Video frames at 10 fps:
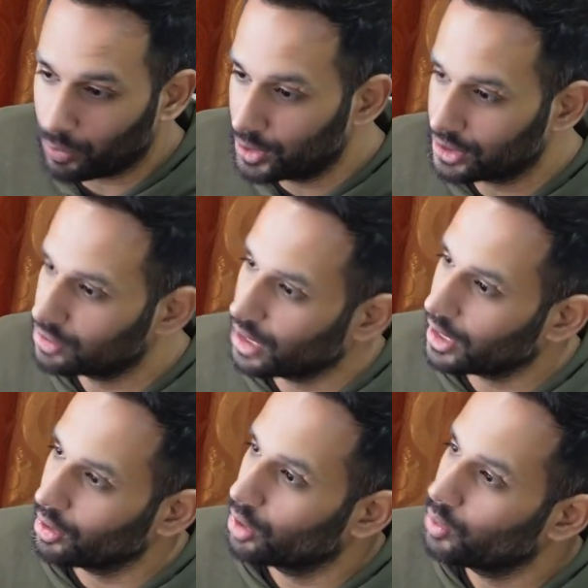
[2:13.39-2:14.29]
We just
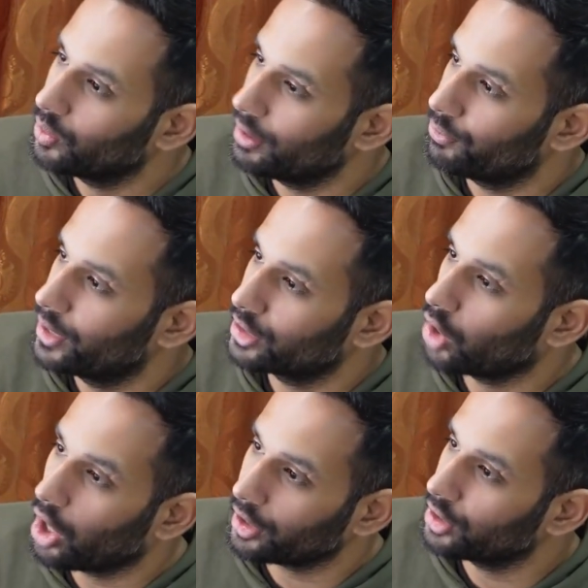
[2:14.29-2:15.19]
if we're
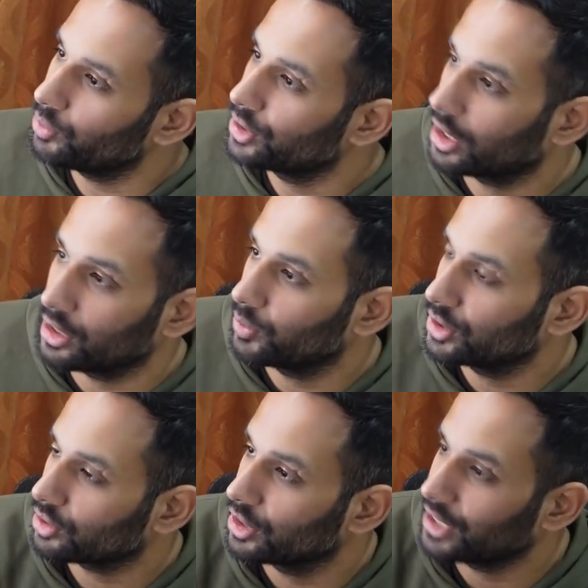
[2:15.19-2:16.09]
talking to each other, we're
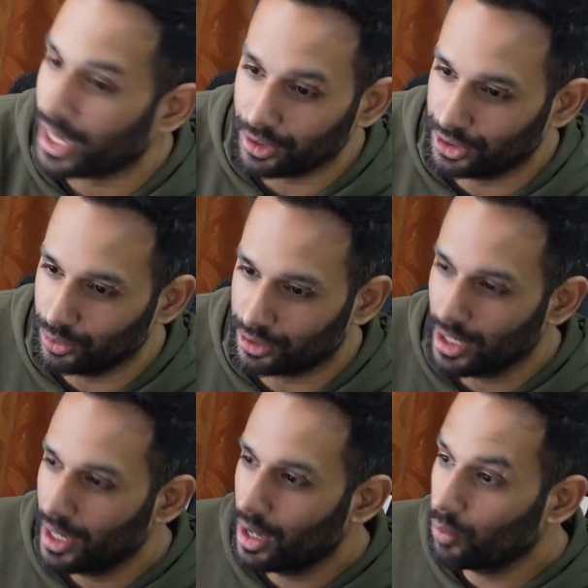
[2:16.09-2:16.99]
just going to tie our shoes.
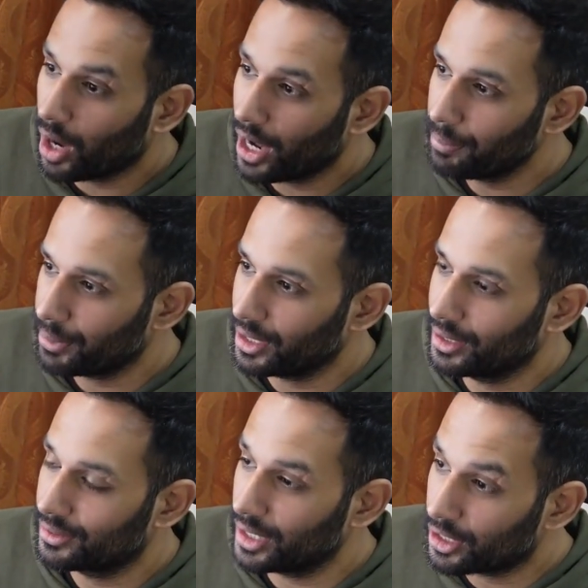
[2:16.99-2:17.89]
Why?
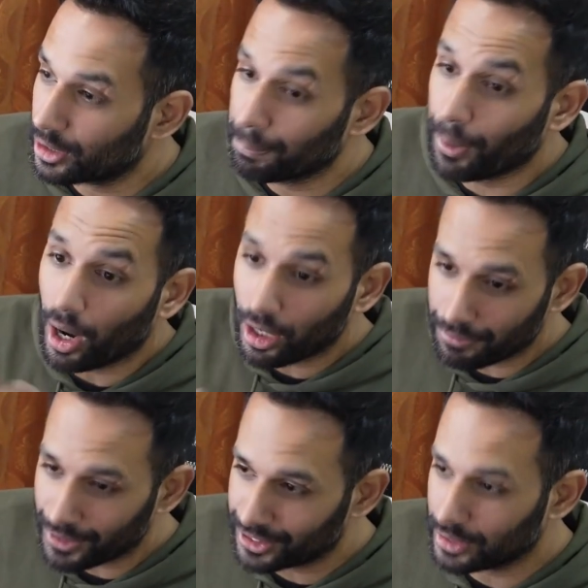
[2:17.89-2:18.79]
Because it's a part
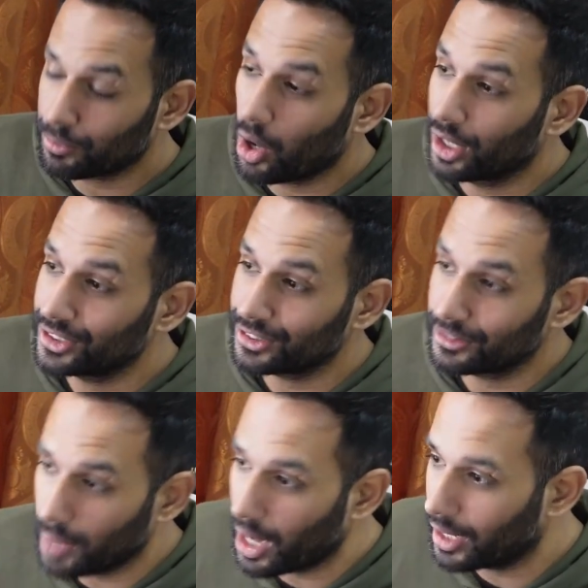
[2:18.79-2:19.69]
of our
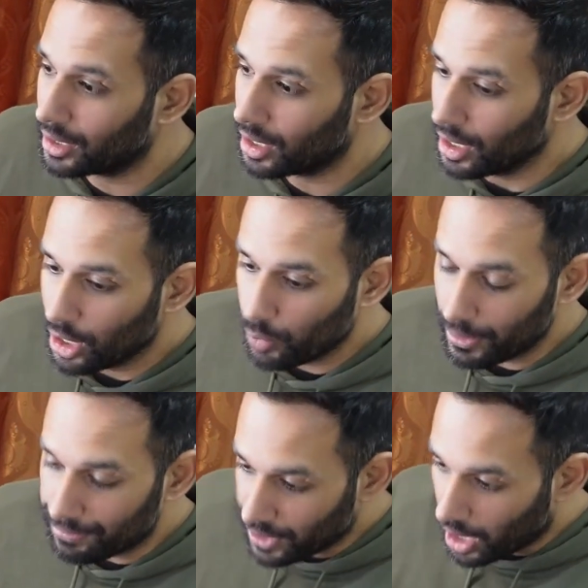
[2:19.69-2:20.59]
subconscious mind.
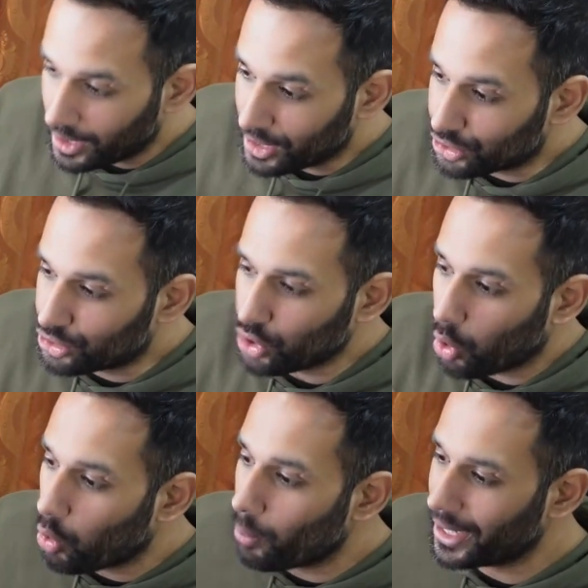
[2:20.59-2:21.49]
We've done it
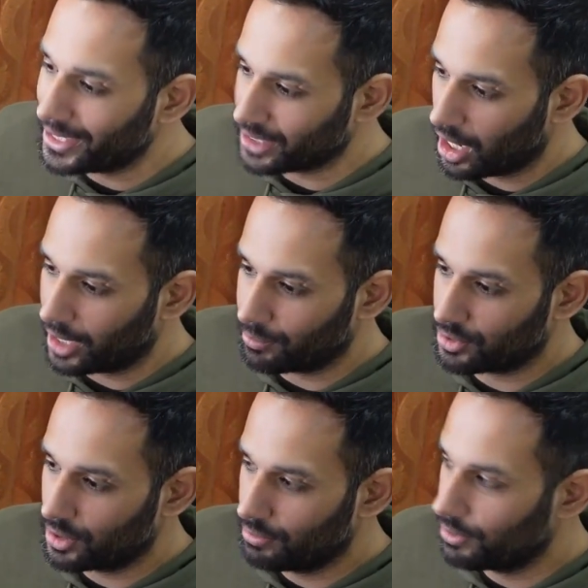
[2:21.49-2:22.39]
so many
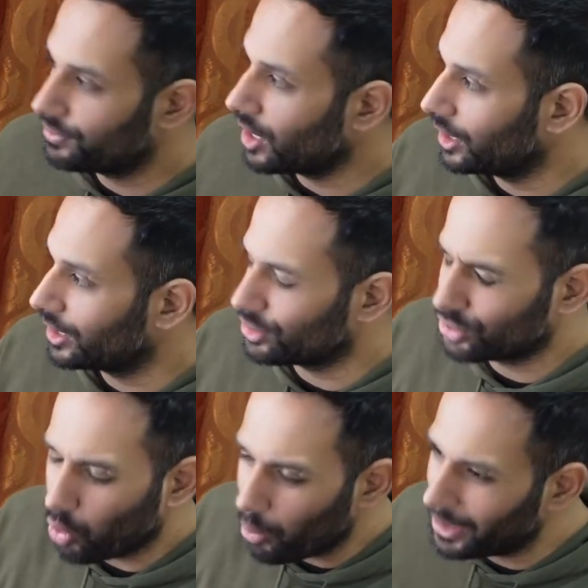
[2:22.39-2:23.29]
times. We've done it
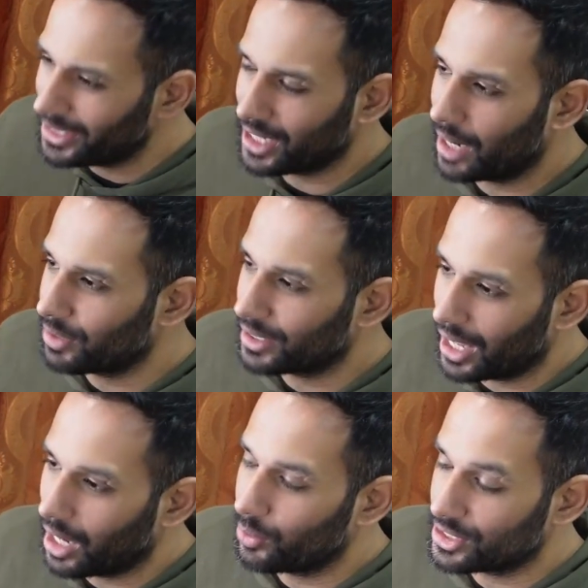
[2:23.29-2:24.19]
so many times that
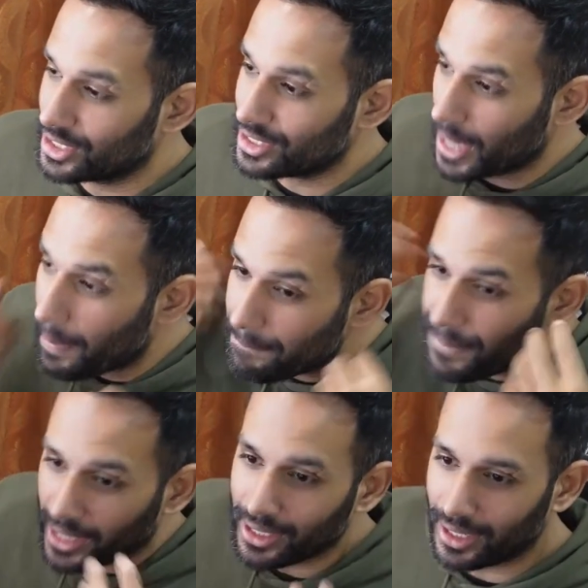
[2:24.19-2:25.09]
now it's just
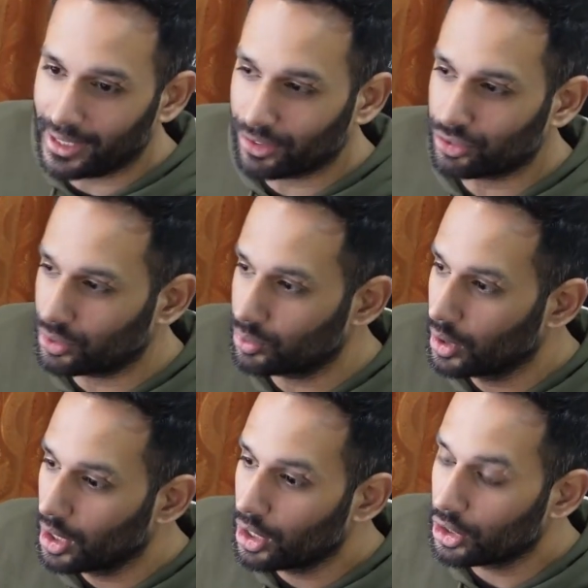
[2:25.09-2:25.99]
embedded in us to
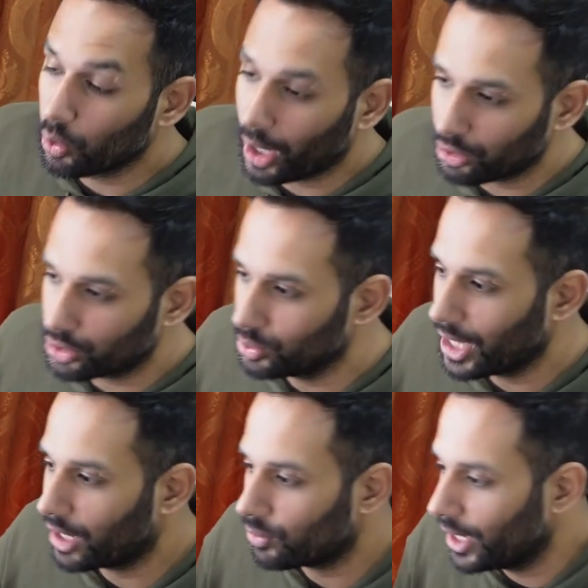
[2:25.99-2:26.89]
know how to do
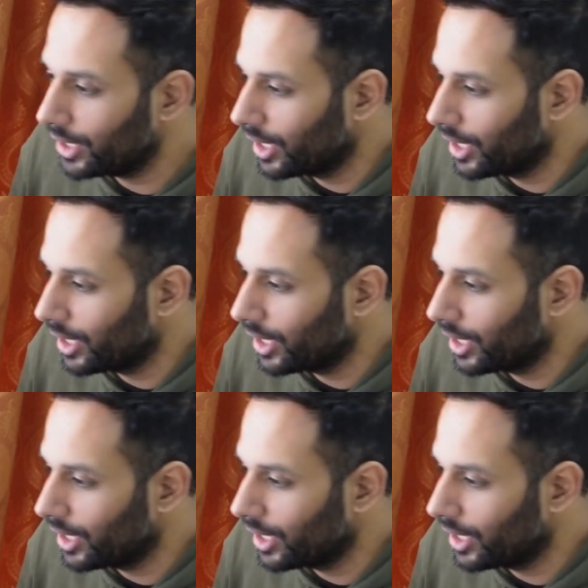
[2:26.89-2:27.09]
that, right?